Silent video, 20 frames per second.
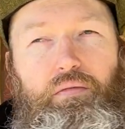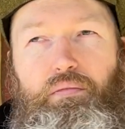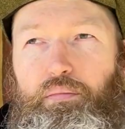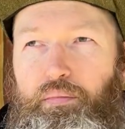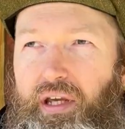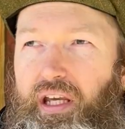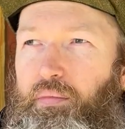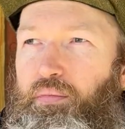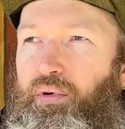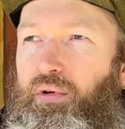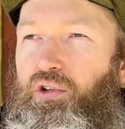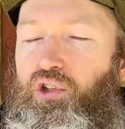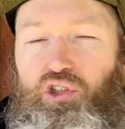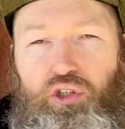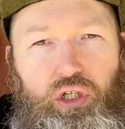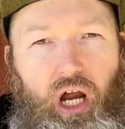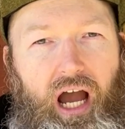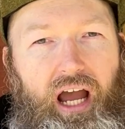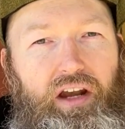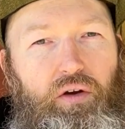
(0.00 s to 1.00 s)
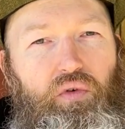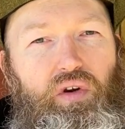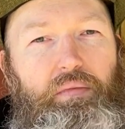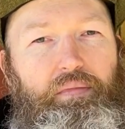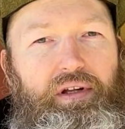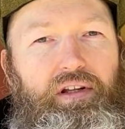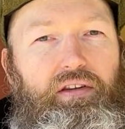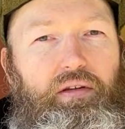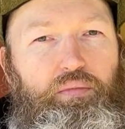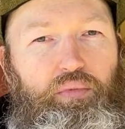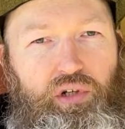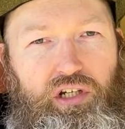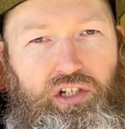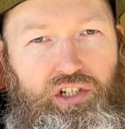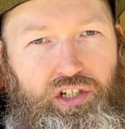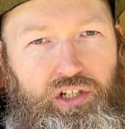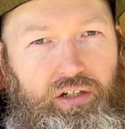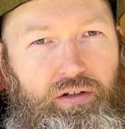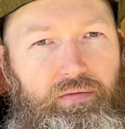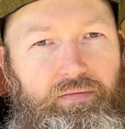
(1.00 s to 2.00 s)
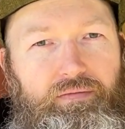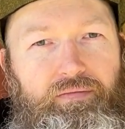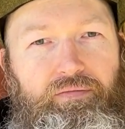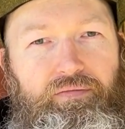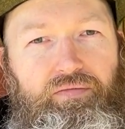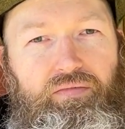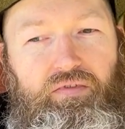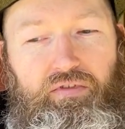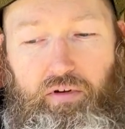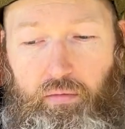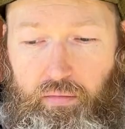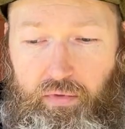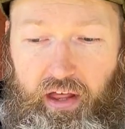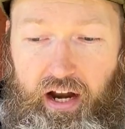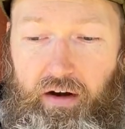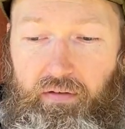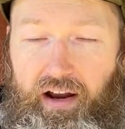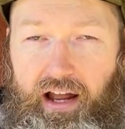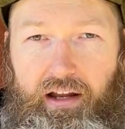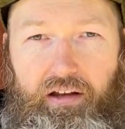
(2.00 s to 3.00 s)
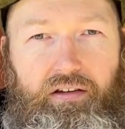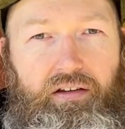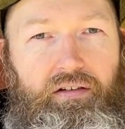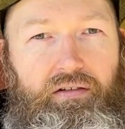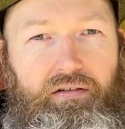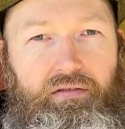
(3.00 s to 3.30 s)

people try to rebuild the bridge from their end